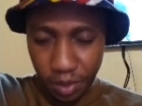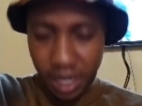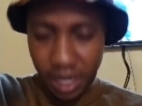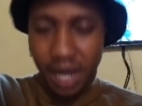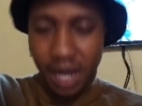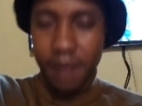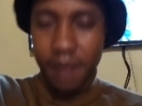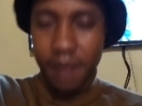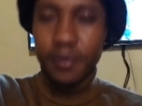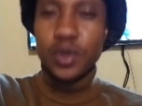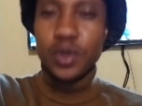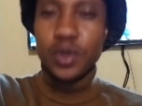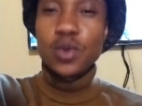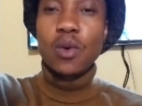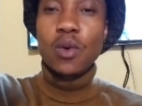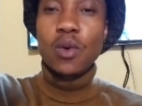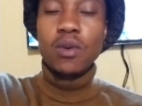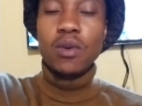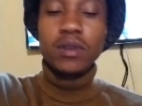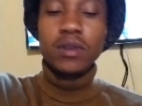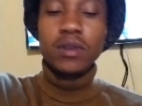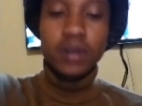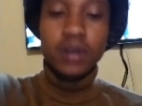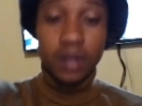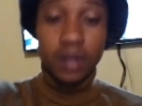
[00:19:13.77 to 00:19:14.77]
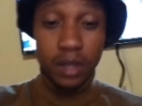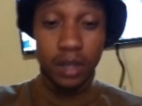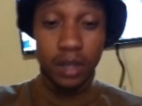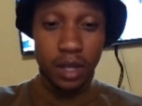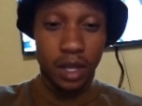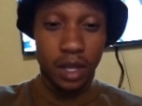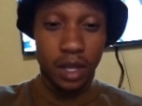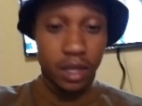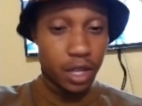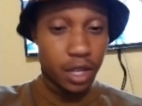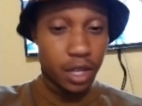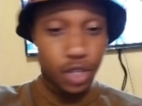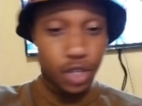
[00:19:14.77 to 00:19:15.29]
become pure.
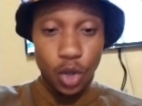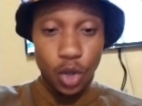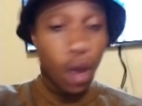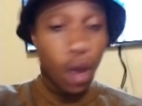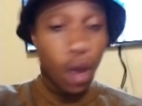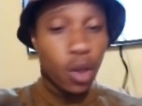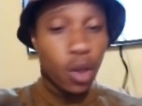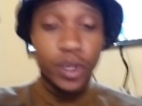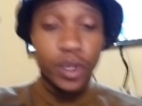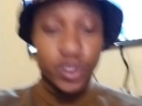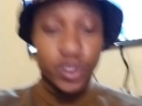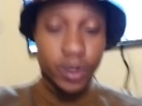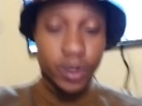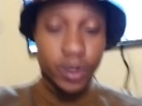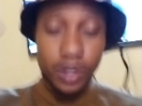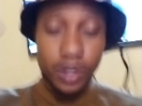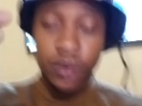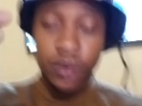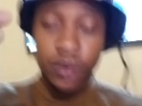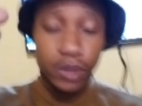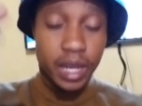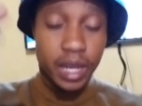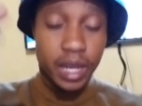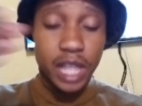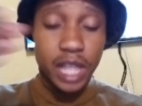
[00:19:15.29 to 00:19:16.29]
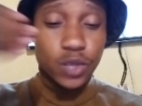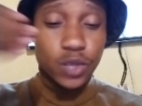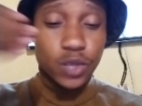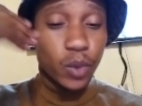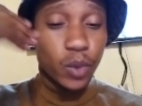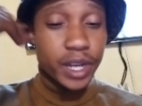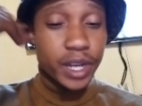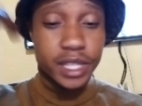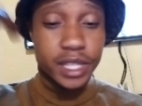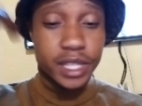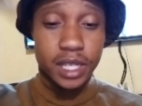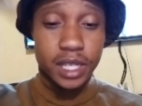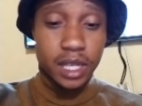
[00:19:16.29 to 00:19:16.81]
That you always want to create
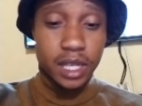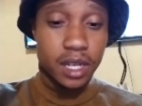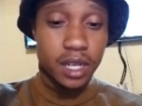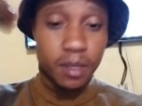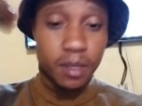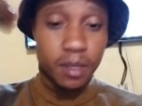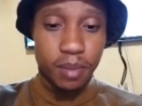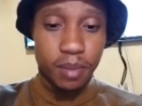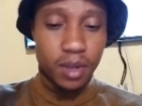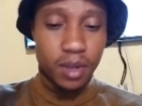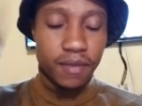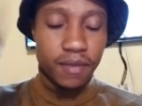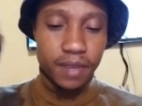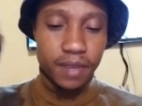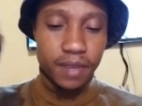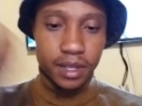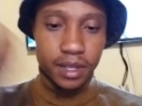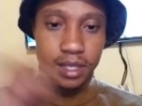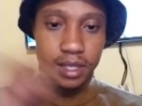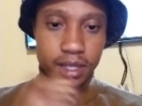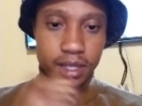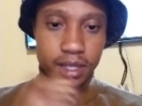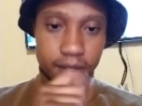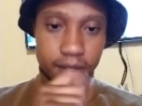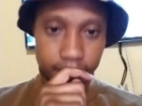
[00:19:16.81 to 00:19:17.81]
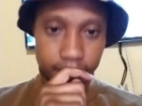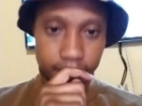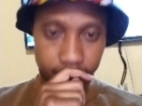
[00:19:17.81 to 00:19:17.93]
what is good and perfect.